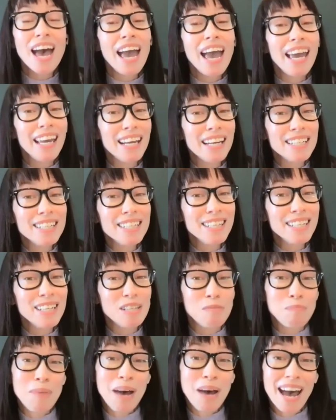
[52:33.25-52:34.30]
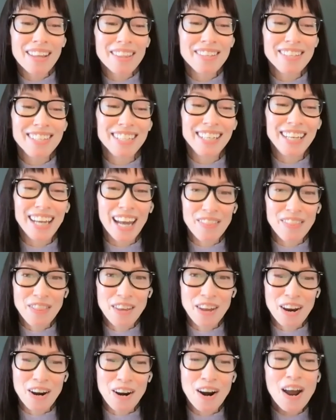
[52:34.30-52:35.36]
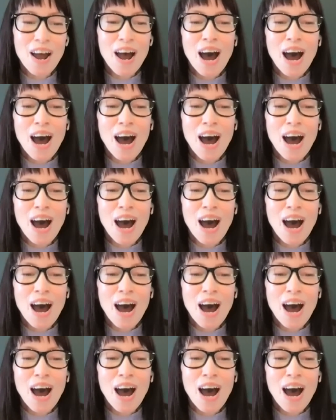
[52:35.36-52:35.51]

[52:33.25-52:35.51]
and his path to get there.